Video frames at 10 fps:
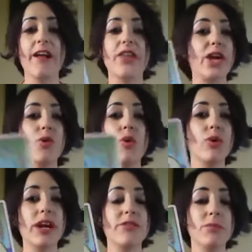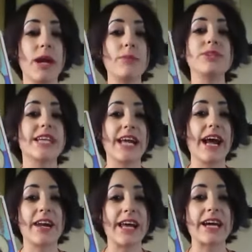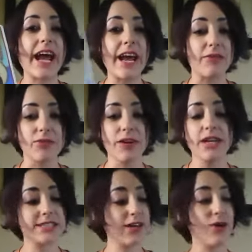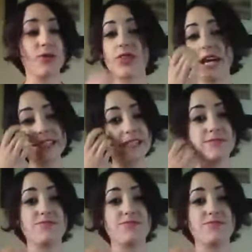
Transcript: that you won't even be able to get out of that cave. So that's